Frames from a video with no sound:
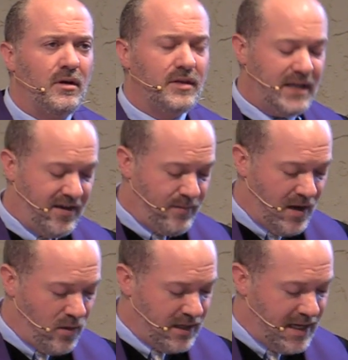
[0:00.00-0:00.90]
On the day of
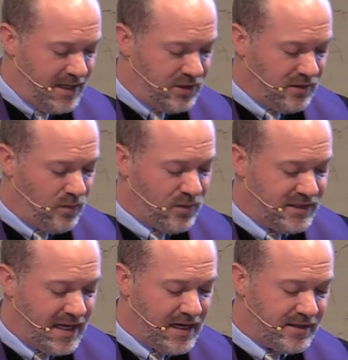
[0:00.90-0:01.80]
my ordination, we were
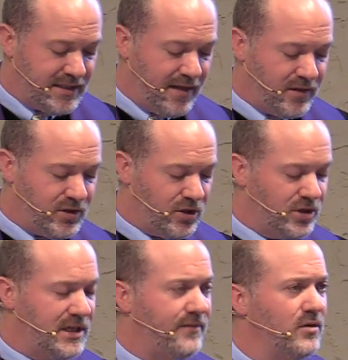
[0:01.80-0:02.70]
standing outside the
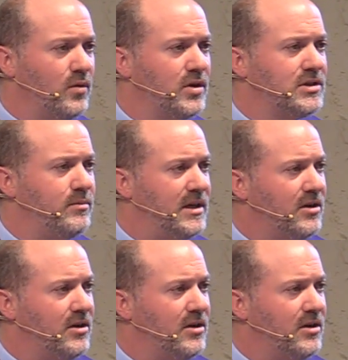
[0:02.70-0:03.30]
church after worship.